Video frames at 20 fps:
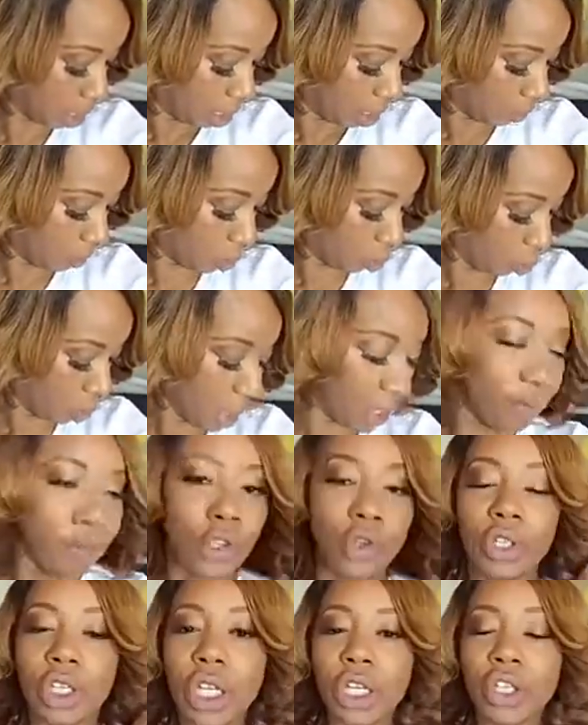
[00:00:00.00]
But what if
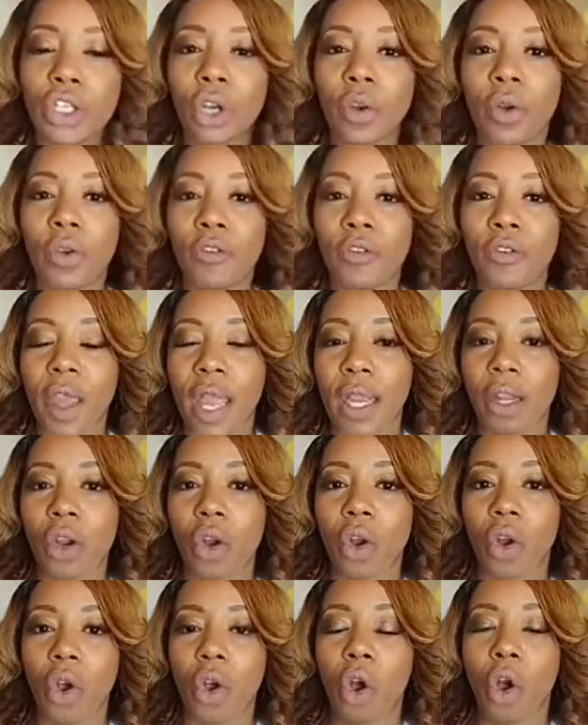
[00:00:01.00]
you did your event
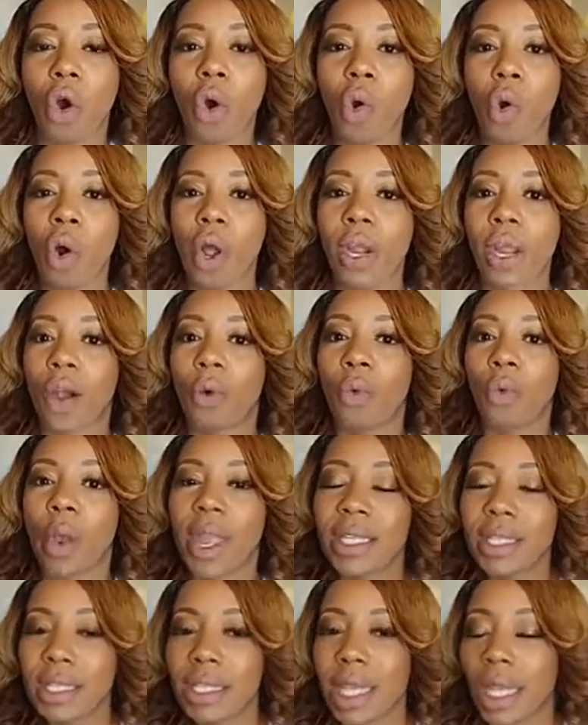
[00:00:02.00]
on a
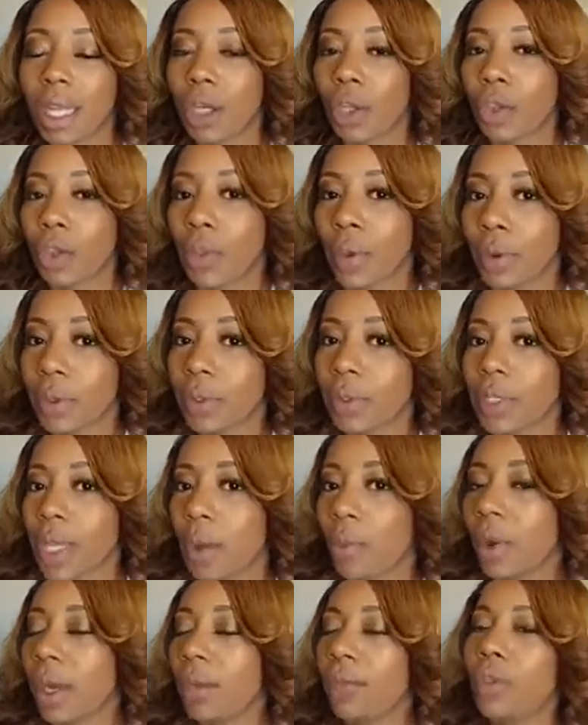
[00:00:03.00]
Wednesday and a Thursday?
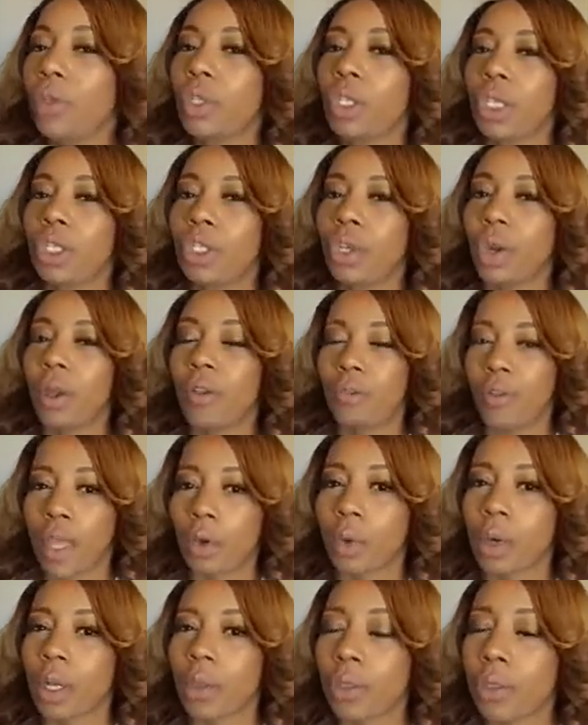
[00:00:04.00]
What if you did your event
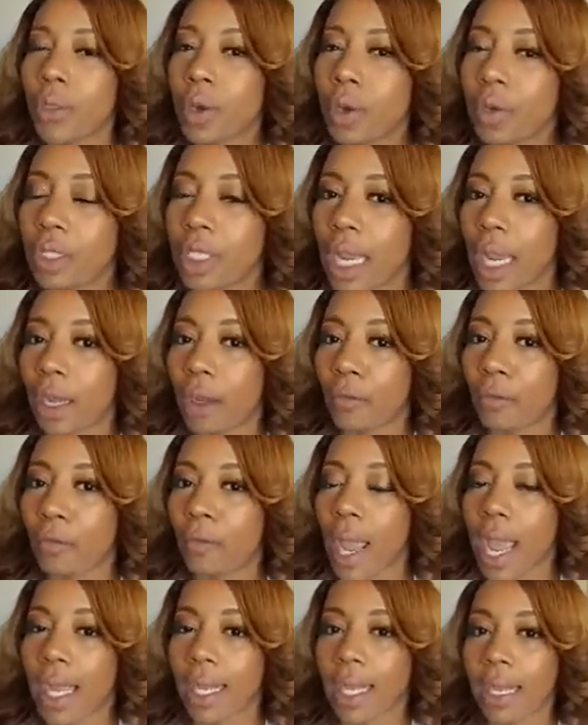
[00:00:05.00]
on a Thursday and a
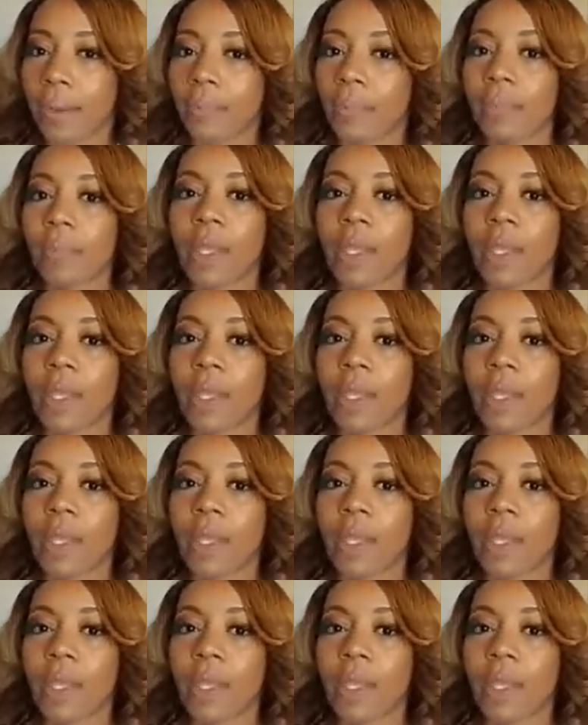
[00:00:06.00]
Friday?